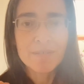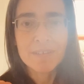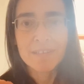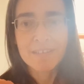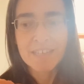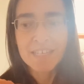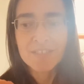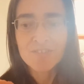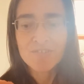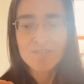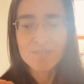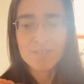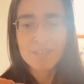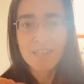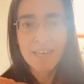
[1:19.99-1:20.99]
in nature,
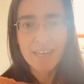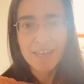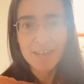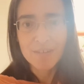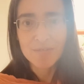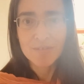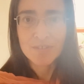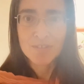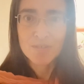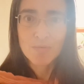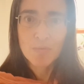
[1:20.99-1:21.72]
in our houses, the